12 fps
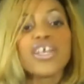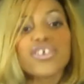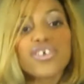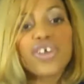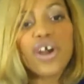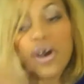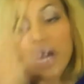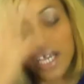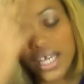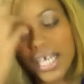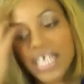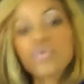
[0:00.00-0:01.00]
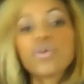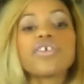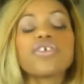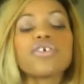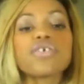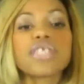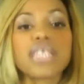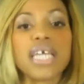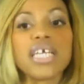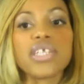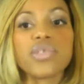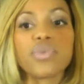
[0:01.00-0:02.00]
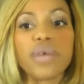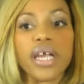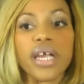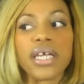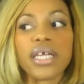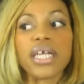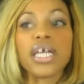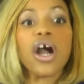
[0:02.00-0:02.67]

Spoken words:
you know, it's one of those things where